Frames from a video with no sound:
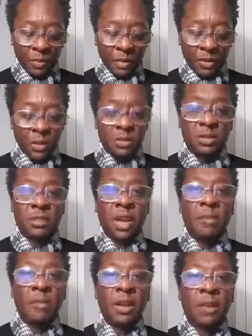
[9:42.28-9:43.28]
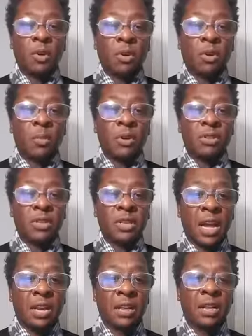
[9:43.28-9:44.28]
This is not me going on
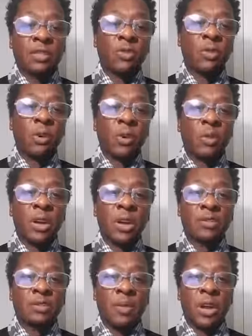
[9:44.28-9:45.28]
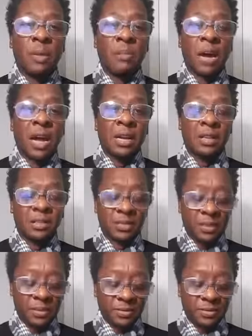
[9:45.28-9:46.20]
personalities, going on history and policy.